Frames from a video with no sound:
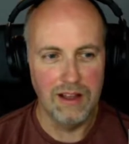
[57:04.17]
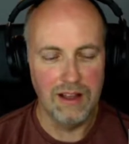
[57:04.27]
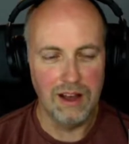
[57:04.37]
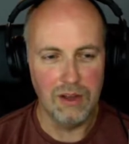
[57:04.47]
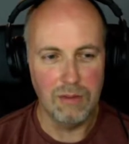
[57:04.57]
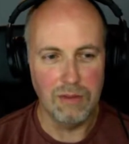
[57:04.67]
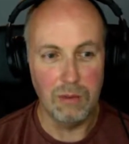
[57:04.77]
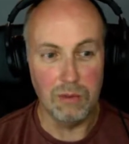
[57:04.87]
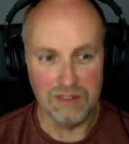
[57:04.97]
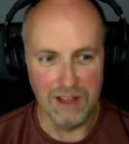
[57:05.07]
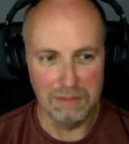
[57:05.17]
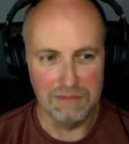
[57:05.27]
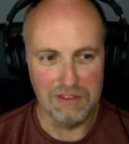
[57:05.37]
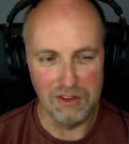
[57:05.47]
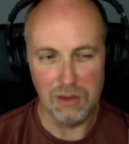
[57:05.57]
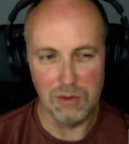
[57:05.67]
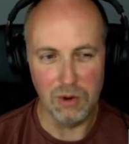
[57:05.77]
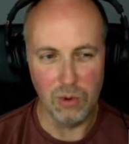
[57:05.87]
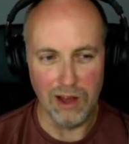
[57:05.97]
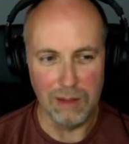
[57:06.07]
knew mine wasn't up, so I knew they weren't
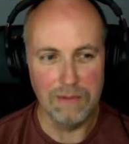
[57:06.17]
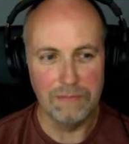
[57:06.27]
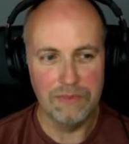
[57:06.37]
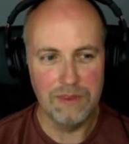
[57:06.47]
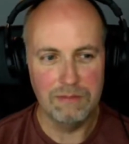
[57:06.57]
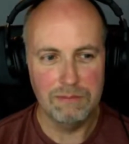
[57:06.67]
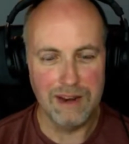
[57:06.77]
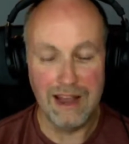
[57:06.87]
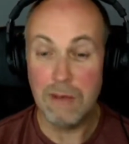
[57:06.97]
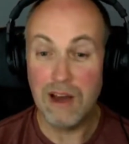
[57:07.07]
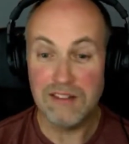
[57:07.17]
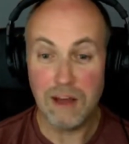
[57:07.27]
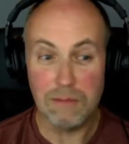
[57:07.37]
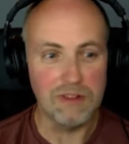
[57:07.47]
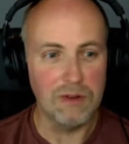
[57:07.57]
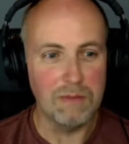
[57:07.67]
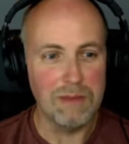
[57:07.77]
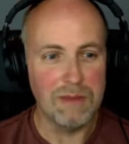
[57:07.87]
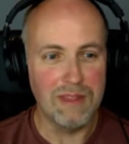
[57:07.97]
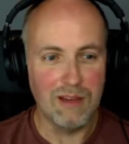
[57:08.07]
all up. But now mine is up, so
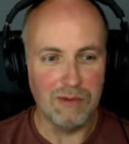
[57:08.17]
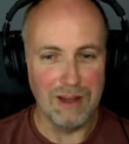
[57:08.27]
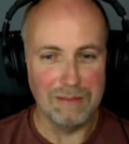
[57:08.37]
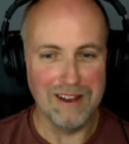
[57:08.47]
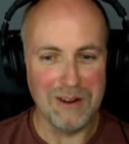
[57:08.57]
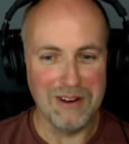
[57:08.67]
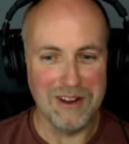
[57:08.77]
maybe they're all up. I don't know.